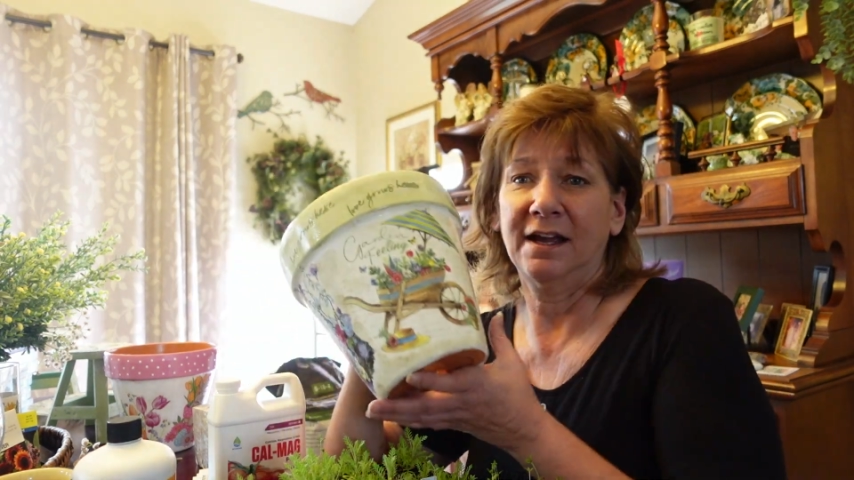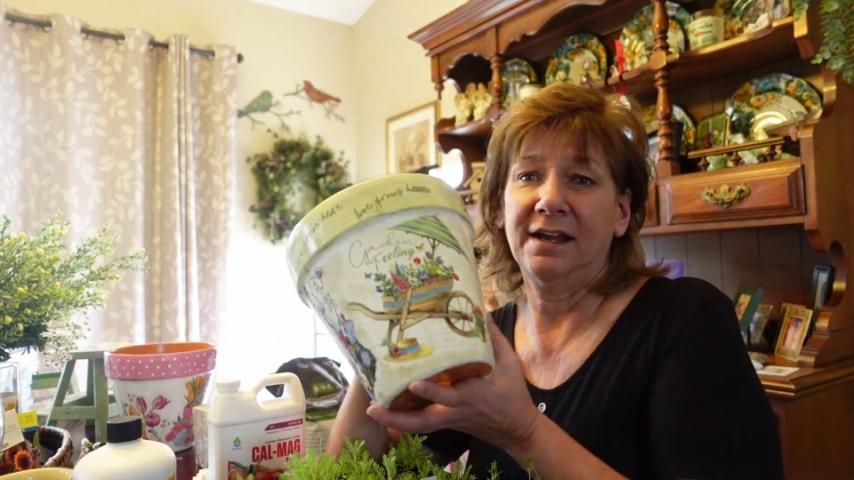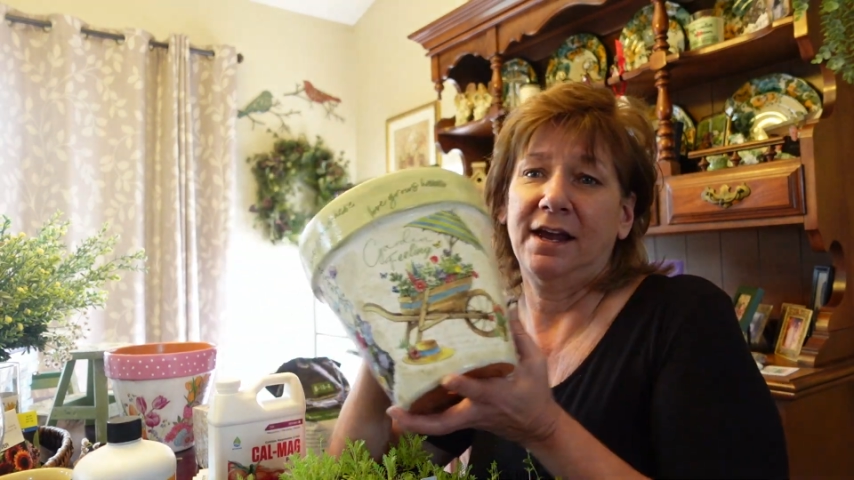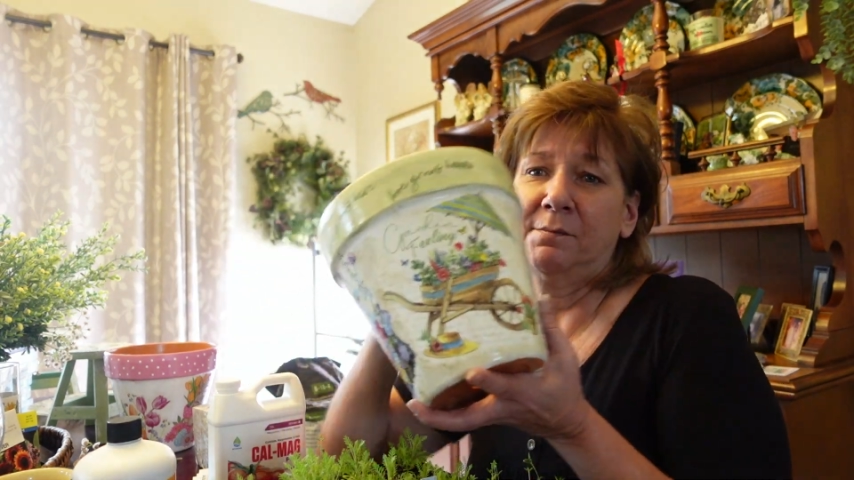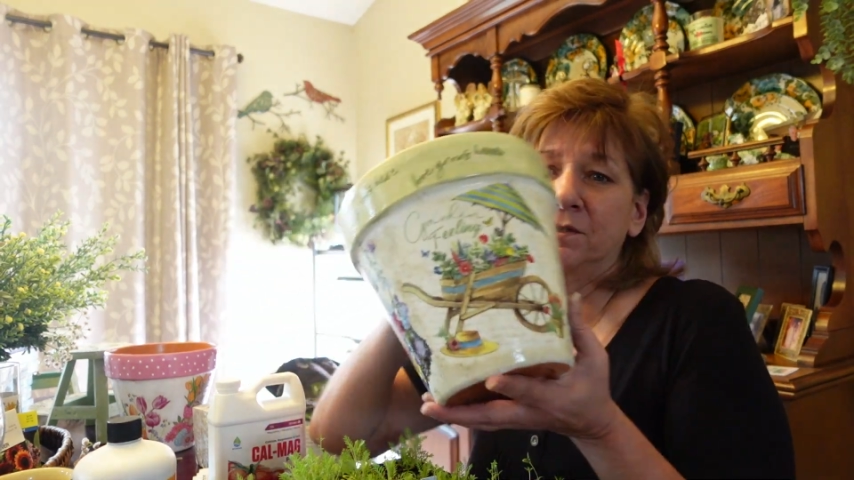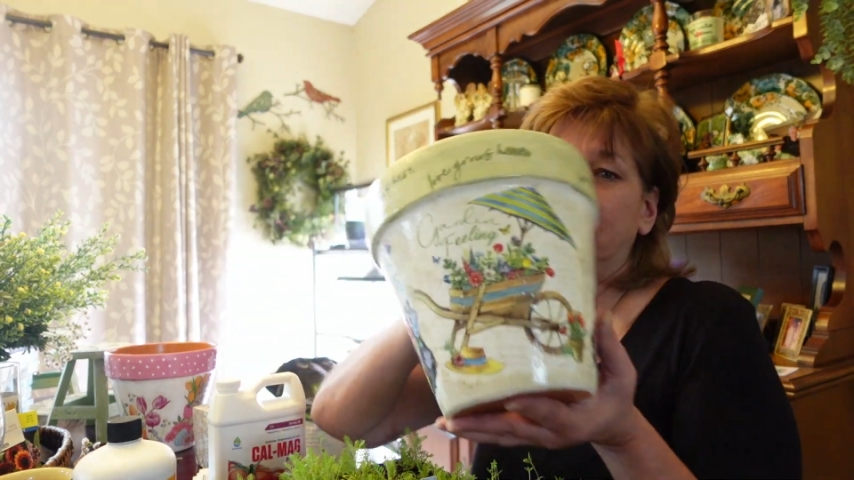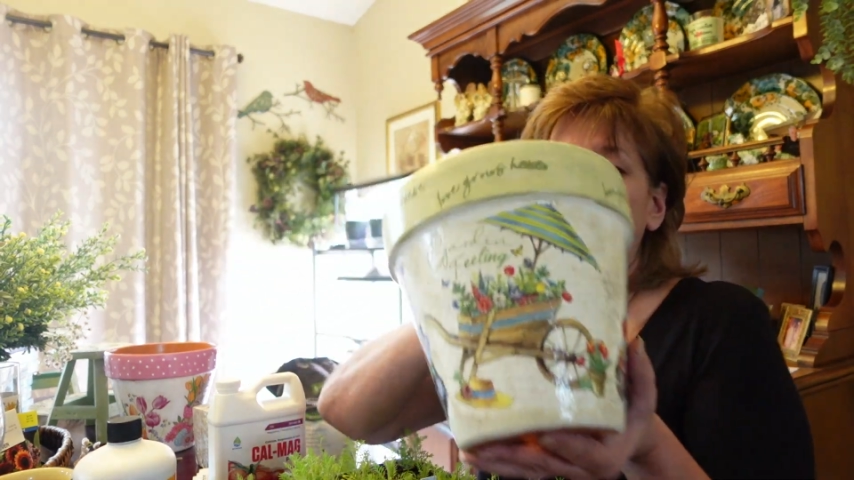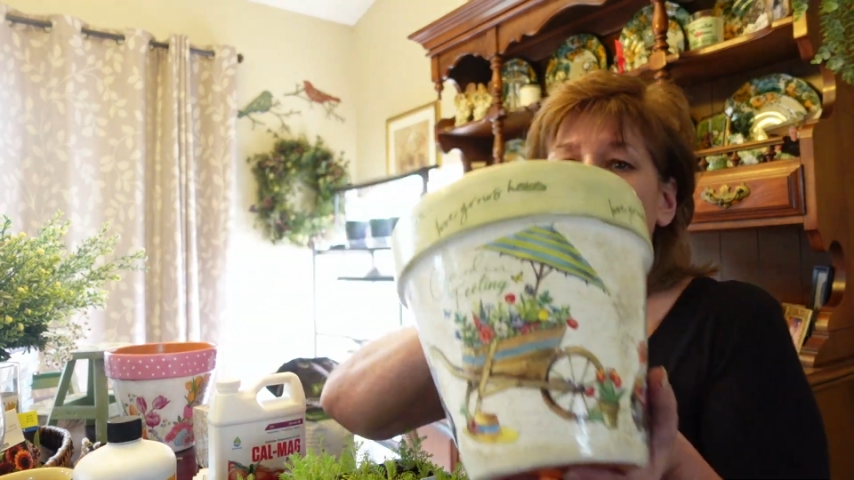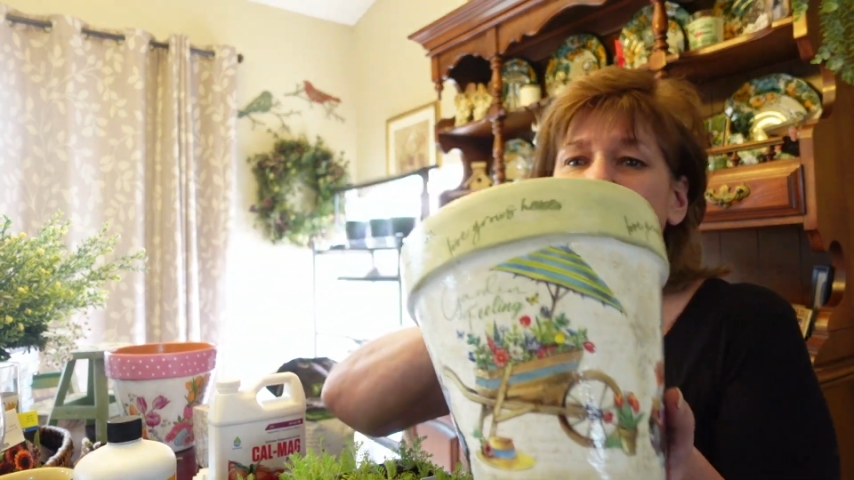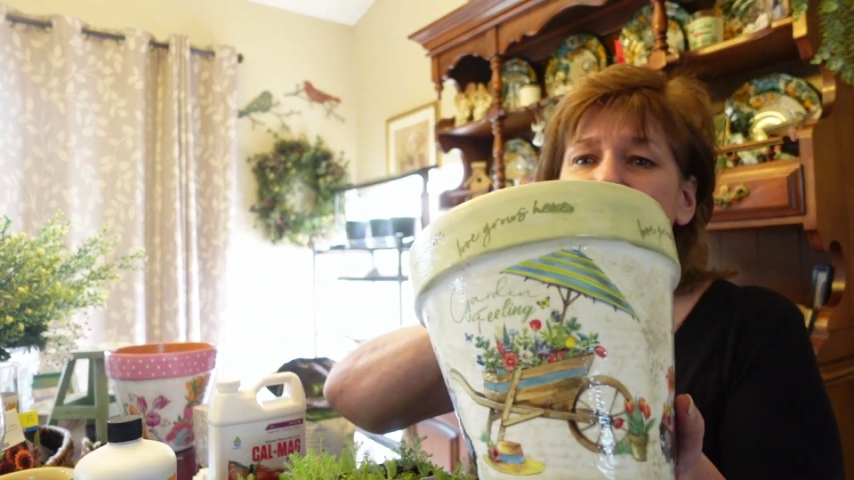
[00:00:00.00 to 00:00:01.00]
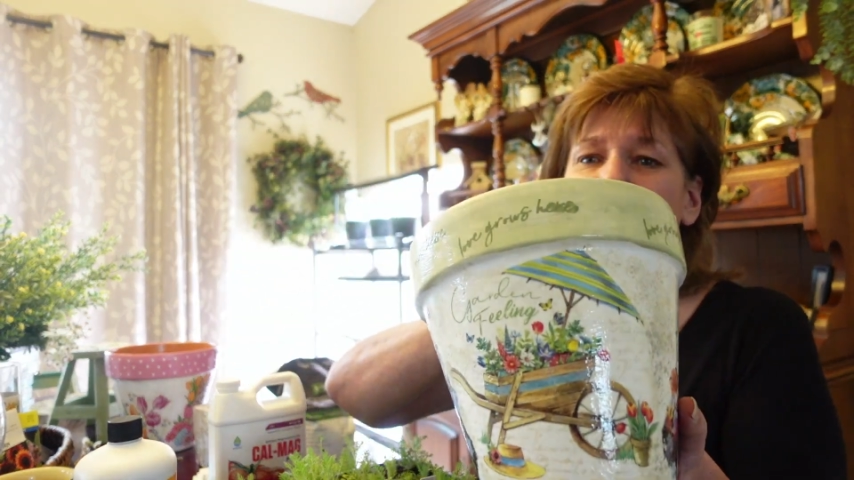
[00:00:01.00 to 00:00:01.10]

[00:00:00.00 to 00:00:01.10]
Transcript: I absolutely love this